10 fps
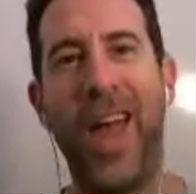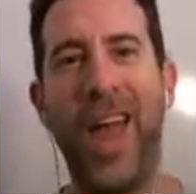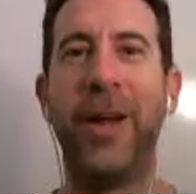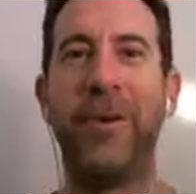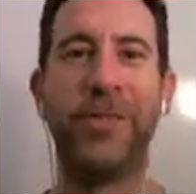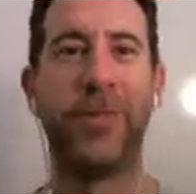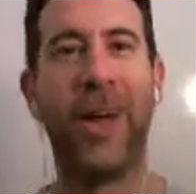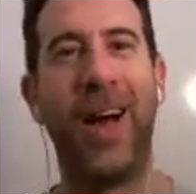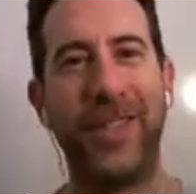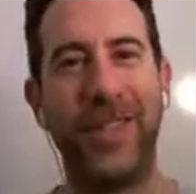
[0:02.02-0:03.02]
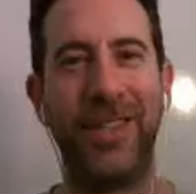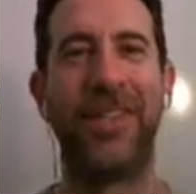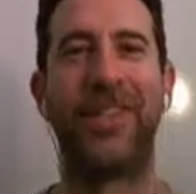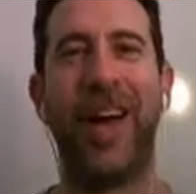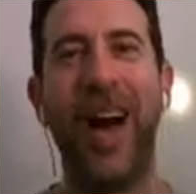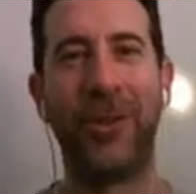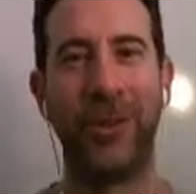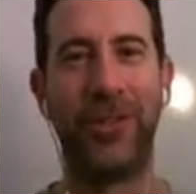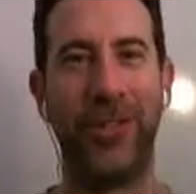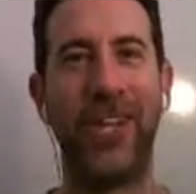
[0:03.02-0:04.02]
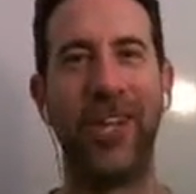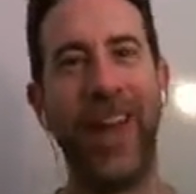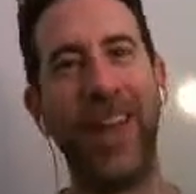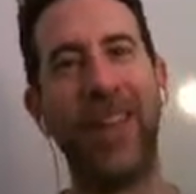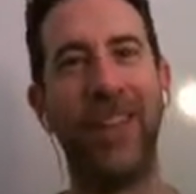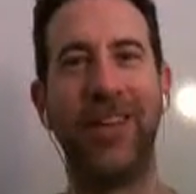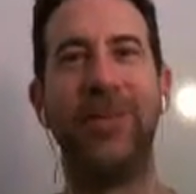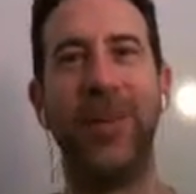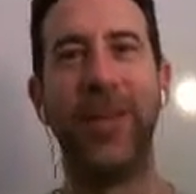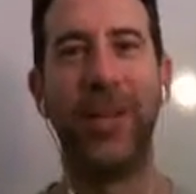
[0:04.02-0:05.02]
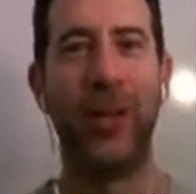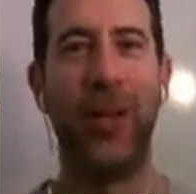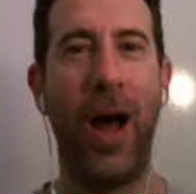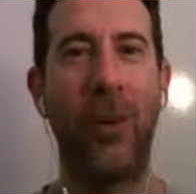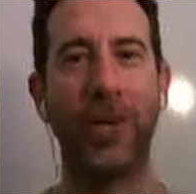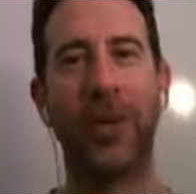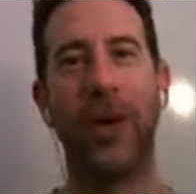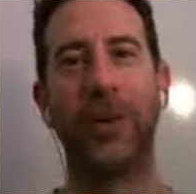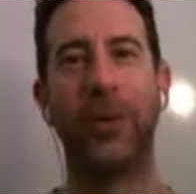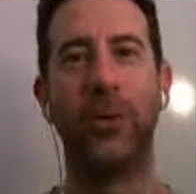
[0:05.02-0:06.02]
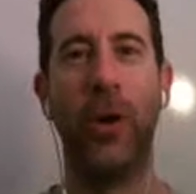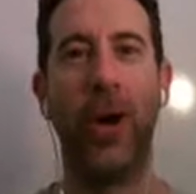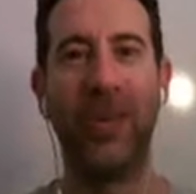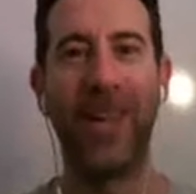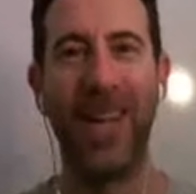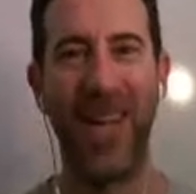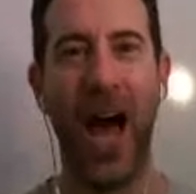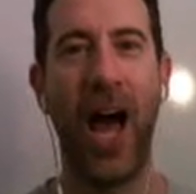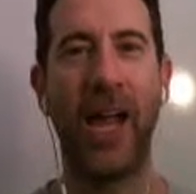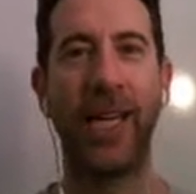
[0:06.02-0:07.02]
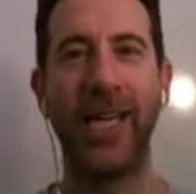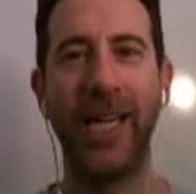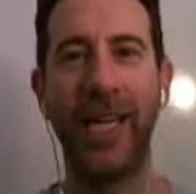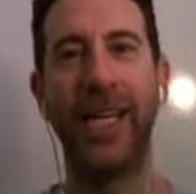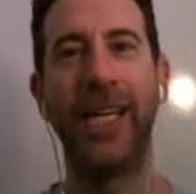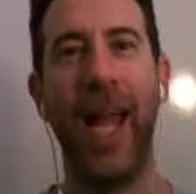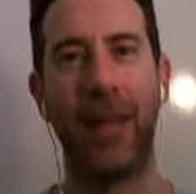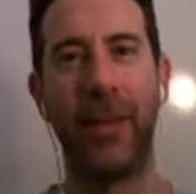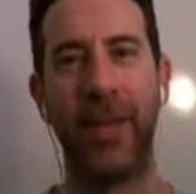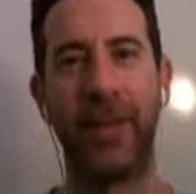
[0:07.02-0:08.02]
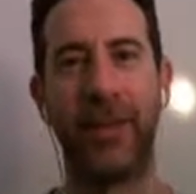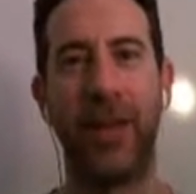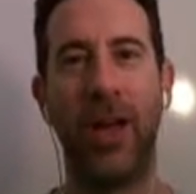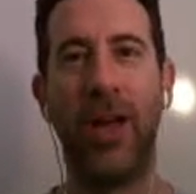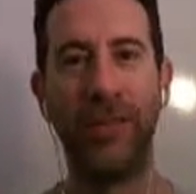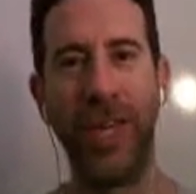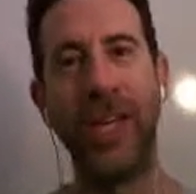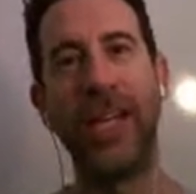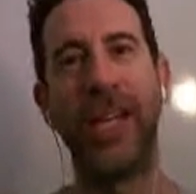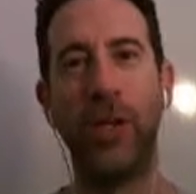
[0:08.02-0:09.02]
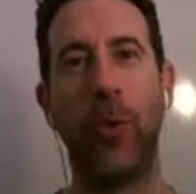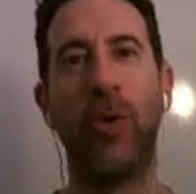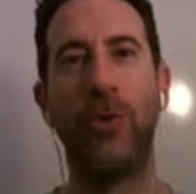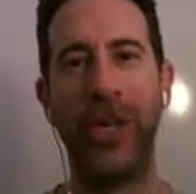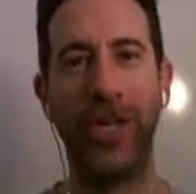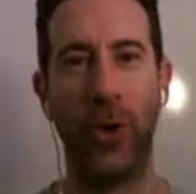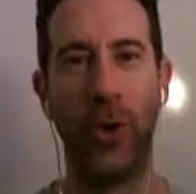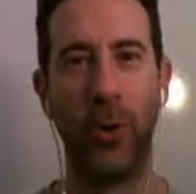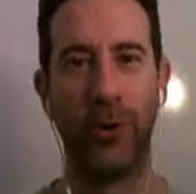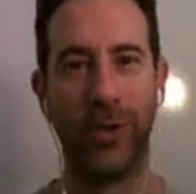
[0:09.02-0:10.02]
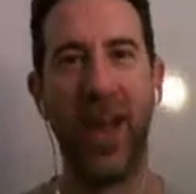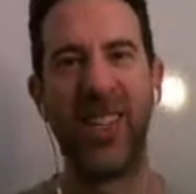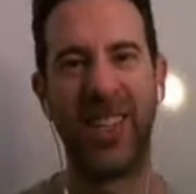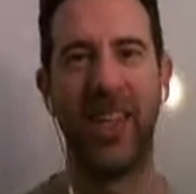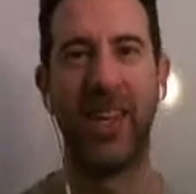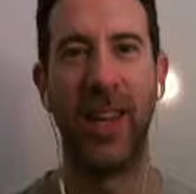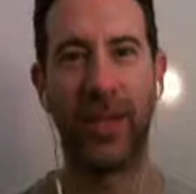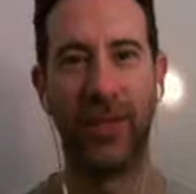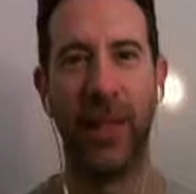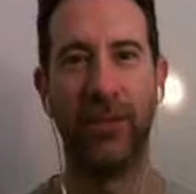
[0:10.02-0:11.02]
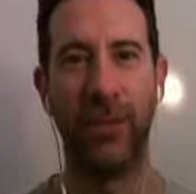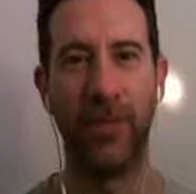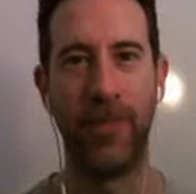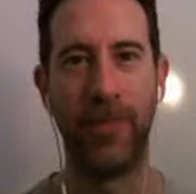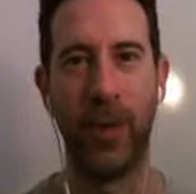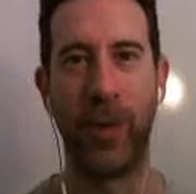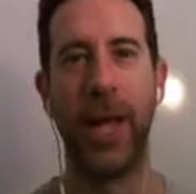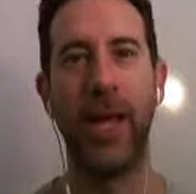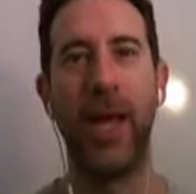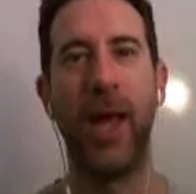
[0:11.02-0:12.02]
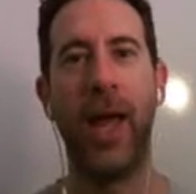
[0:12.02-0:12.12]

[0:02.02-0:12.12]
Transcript: Hey, what's up guys? This is Dr. Steve, and in this video I want to talk to you about the 9 key elements of taking your videos to the next level, okay?